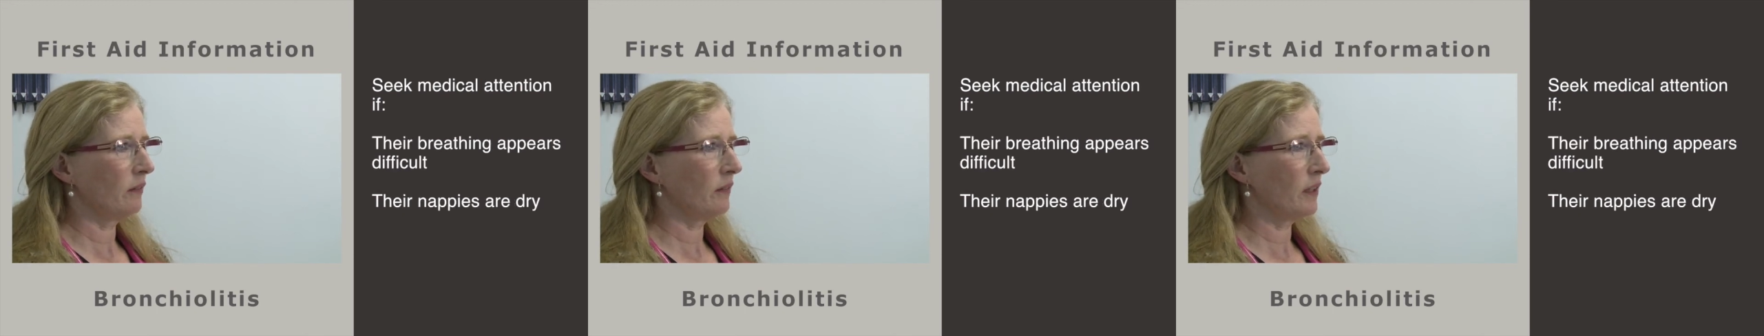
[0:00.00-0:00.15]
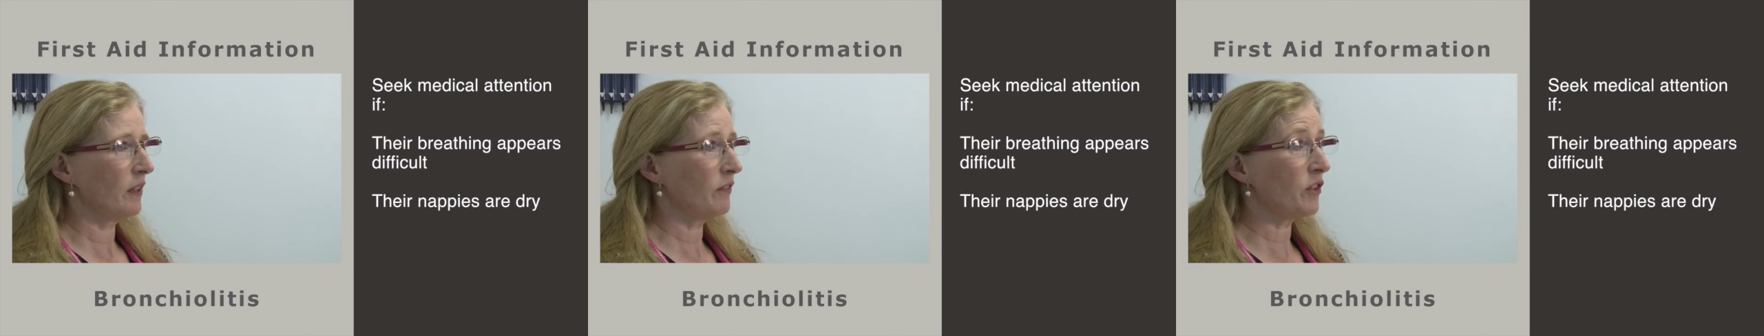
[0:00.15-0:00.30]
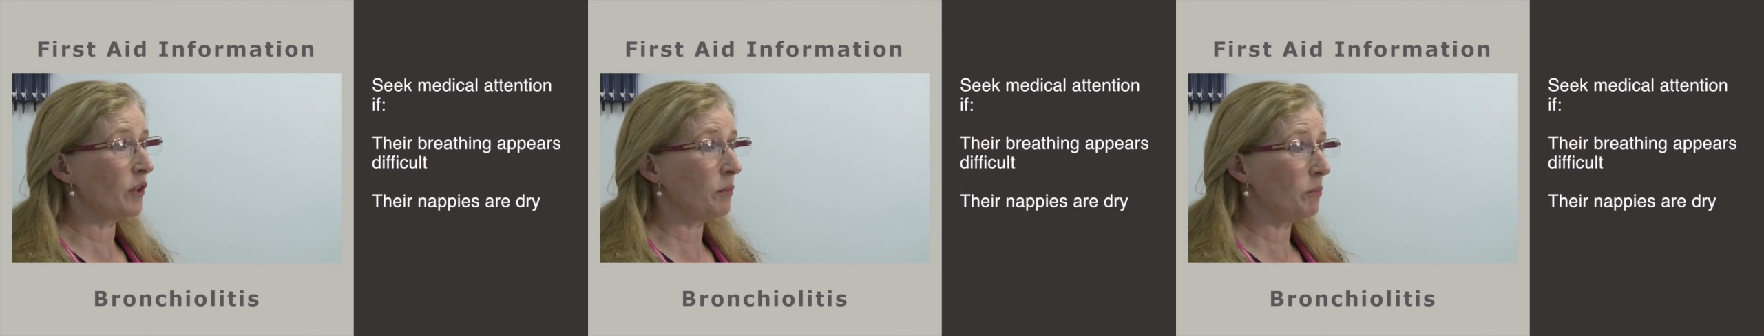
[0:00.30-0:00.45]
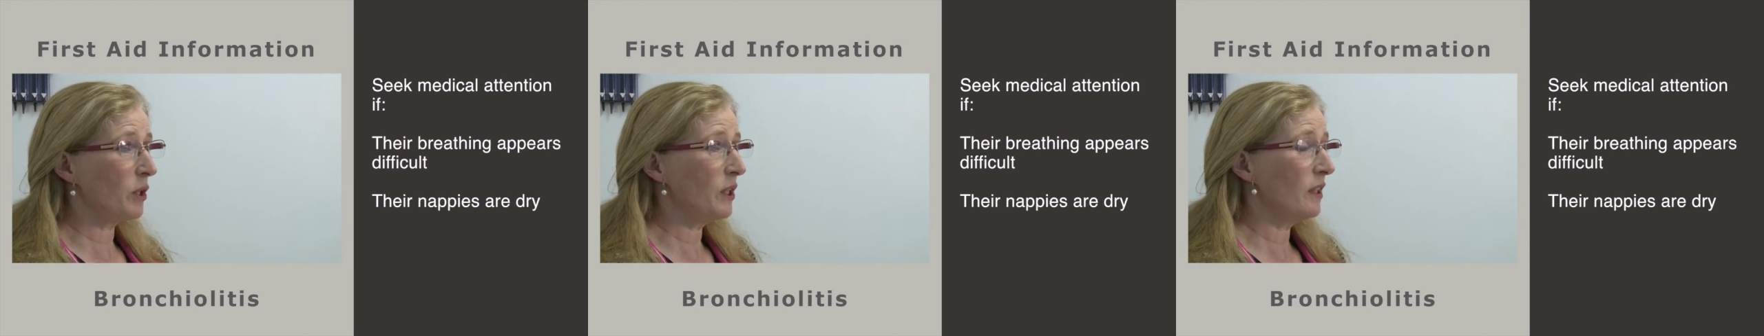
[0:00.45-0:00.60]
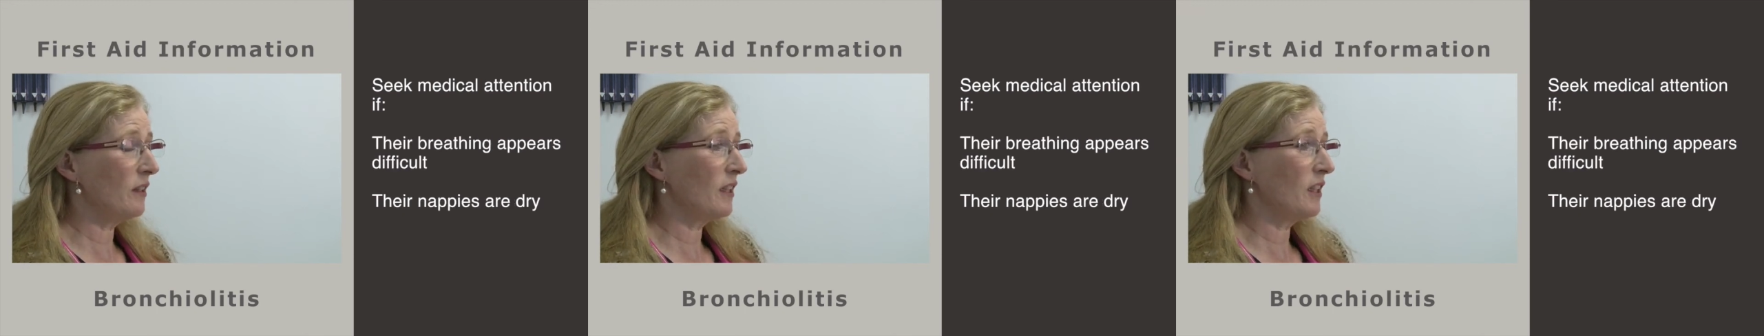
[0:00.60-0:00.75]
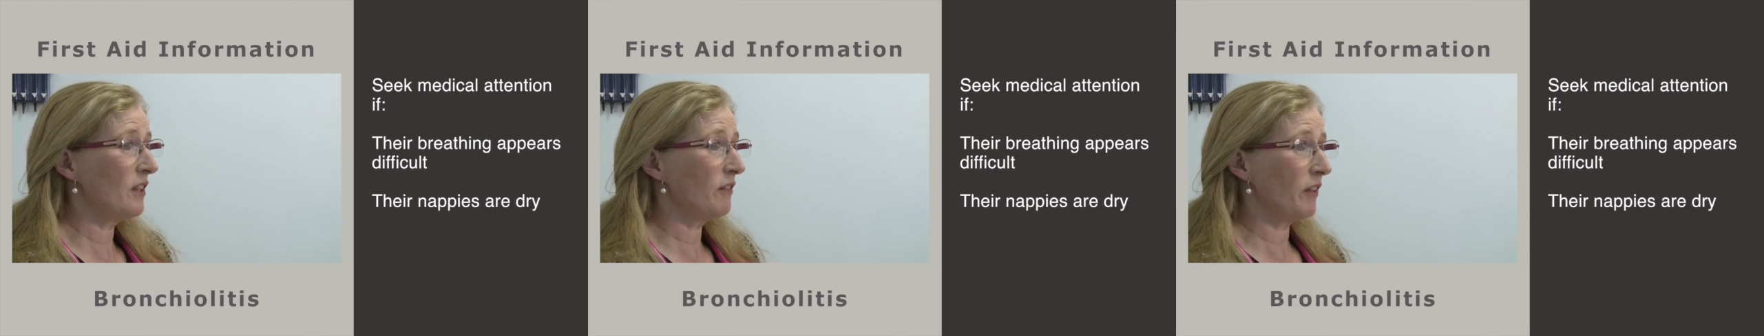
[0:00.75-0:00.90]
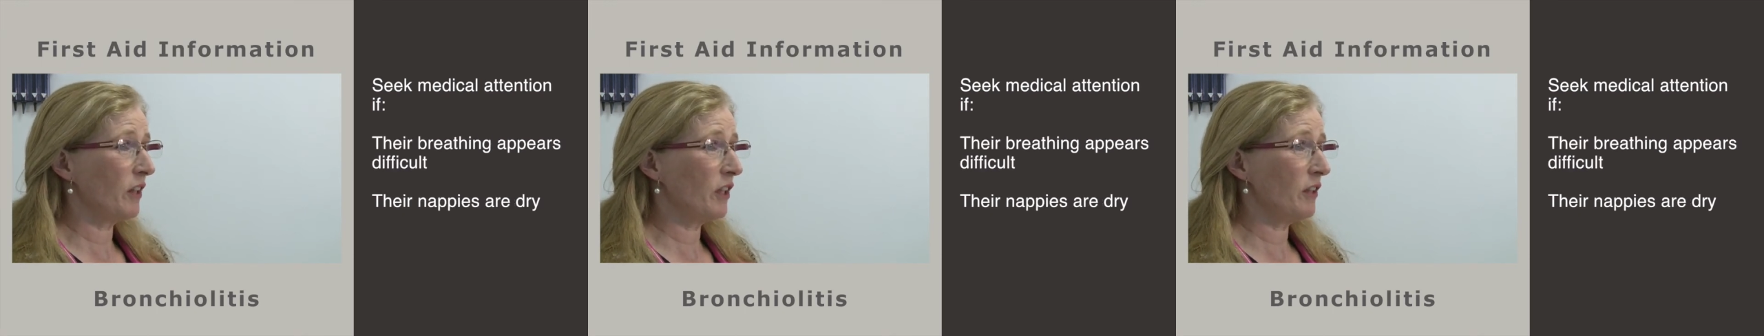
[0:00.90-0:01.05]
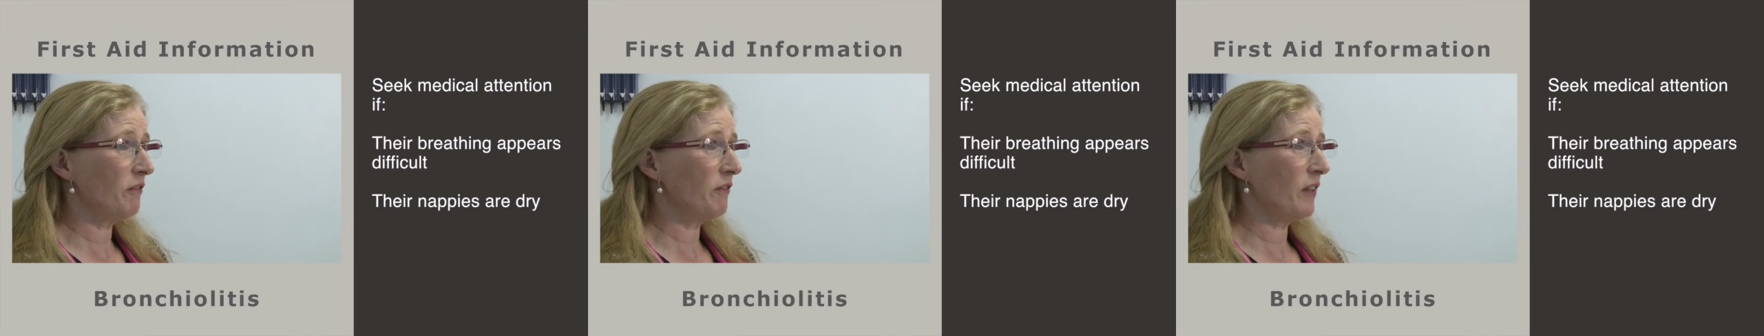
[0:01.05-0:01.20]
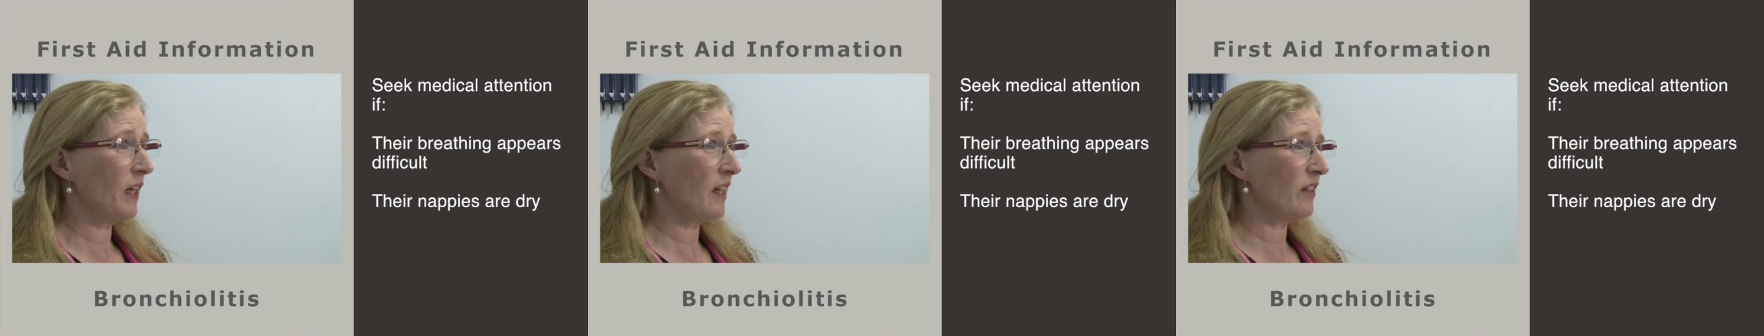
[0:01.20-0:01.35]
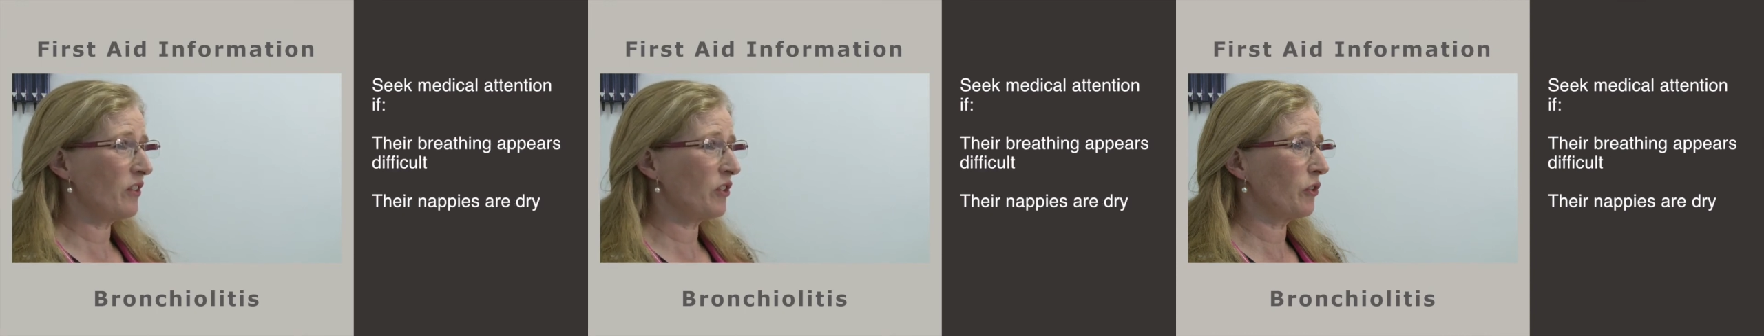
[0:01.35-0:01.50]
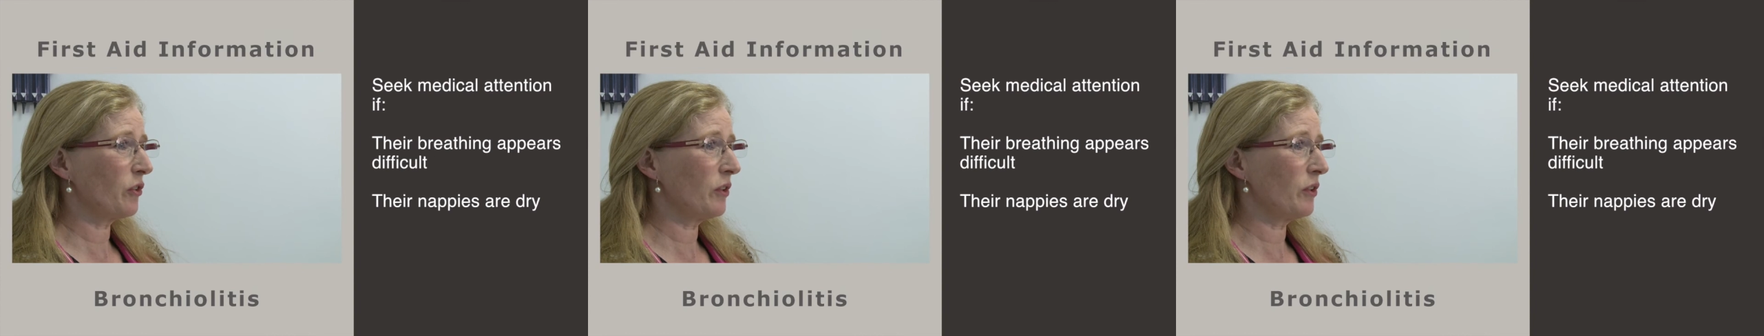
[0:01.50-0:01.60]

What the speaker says: If their breathing is very fast,